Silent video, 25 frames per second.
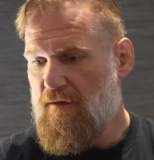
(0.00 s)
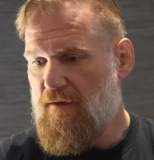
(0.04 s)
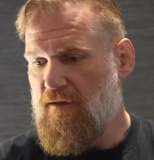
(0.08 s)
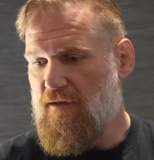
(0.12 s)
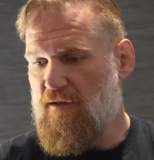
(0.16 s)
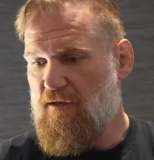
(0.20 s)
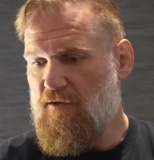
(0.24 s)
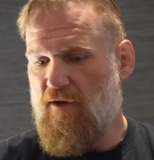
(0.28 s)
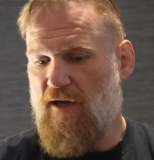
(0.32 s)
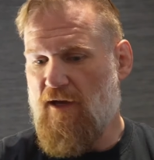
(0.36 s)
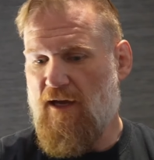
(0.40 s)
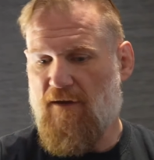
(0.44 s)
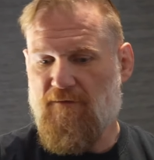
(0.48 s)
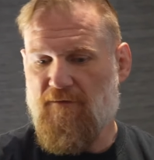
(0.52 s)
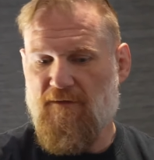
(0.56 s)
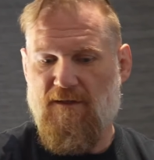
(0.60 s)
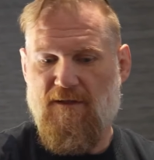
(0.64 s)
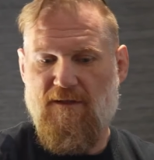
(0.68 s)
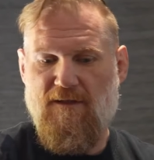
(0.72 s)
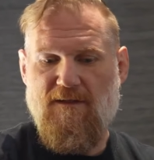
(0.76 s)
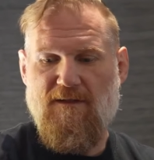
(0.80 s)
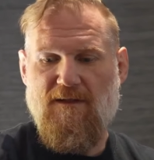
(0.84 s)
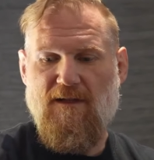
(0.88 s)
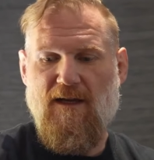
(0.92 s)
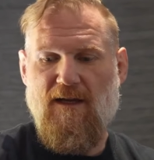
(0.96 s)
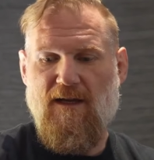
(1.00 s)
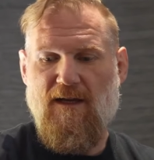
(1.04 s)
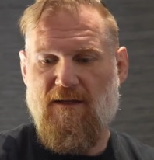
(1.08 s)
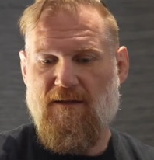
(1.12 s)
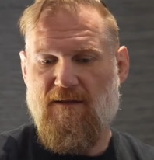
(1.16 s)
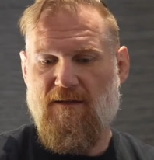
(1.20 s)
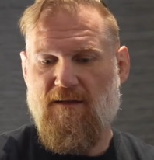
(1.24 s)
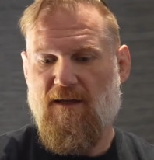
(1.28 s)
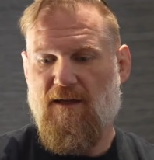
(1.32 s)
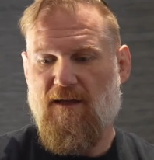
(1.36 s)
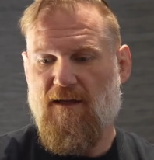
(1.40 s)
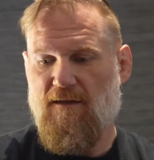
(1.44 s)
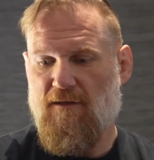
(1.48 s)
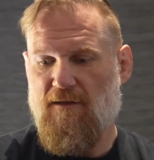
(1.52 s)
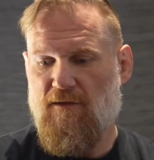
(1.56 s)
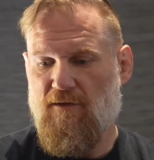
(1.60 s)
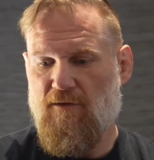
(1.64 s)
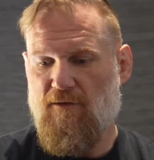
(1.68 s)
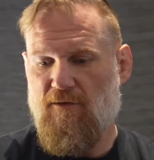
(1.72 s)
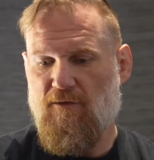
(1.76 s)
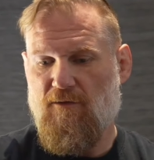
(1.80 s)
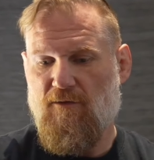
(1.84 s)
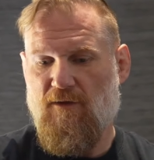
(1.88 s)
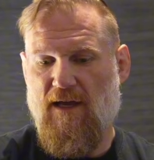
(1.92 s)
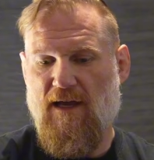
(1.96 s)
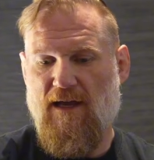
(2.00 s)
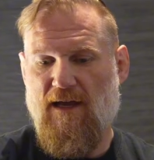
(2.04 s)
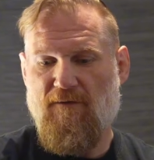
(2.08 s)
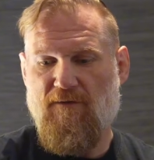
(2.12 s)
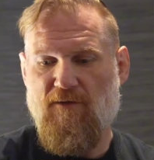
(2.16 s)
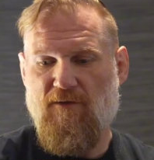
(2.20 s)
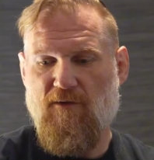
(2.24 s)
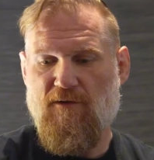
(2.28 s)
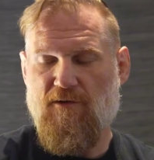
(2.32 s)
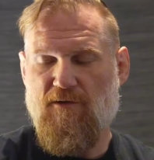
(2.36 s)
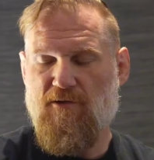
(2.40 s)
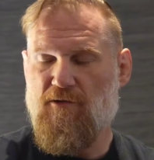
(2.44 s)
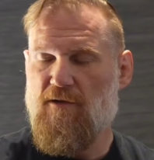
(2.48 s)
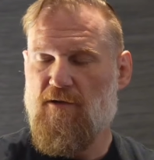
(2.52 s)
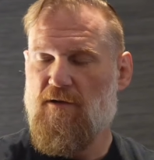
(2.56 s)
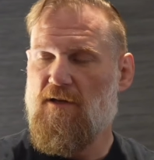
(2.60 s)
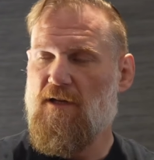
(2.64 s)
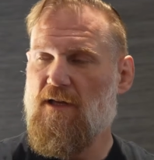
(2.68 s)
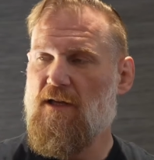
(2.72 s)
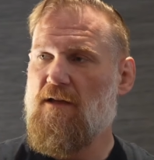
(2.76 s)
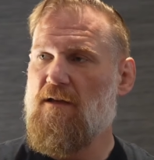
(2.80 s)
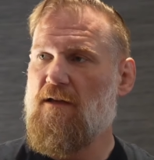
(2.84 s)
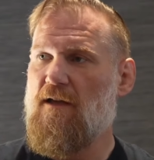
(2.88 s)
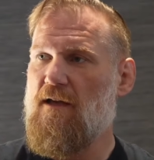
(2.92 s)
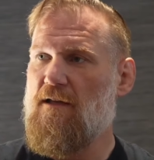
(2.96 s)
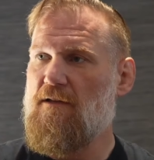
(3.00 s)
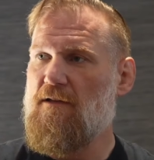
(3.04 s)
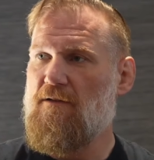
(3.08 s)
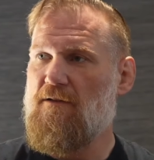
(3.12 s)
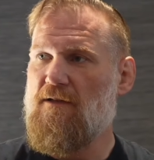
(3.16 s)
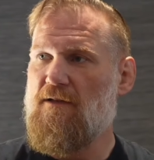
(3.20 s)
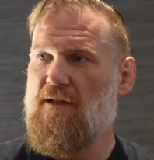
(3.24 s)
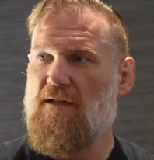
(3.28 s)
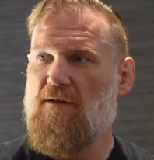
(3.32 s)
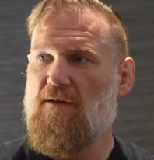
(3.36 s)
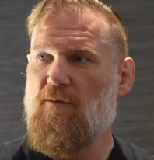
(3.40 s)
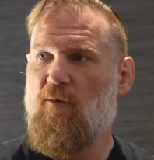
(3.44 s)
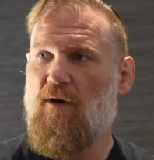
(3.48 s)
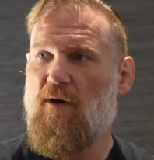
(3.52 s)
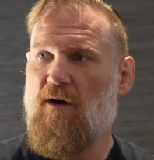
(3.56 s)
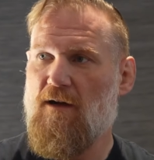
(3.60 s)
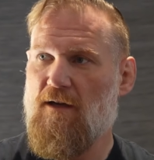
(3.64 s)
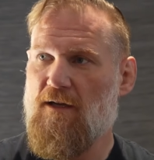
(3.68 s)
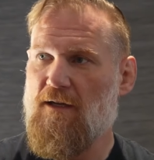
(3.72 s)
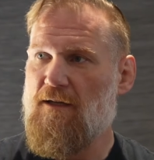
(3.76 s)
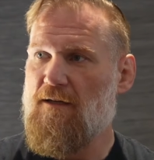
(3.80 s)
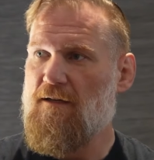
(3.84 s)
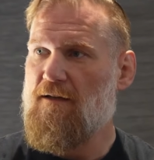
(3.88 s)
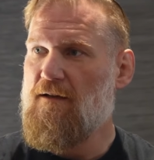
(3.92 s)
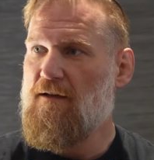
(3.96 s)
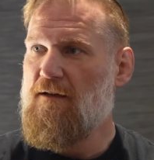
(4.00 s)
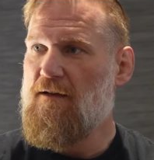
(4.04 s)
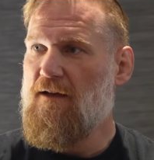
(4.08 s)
you have to decide that you have your journey and you need to walk it,